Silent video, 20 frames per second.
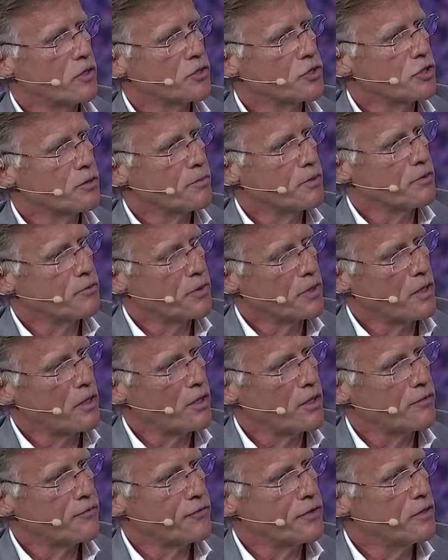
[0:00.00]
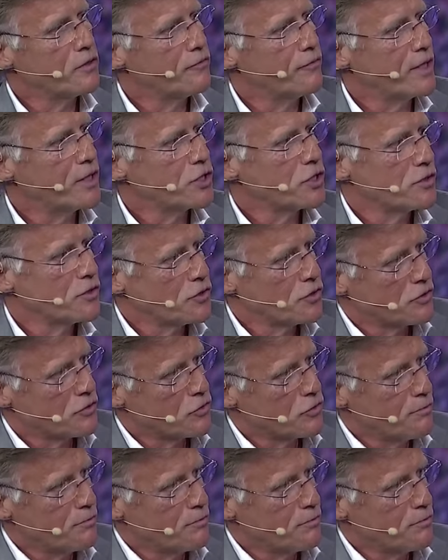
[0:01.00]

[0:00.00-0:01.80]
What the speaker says: contribute with a lot of innovations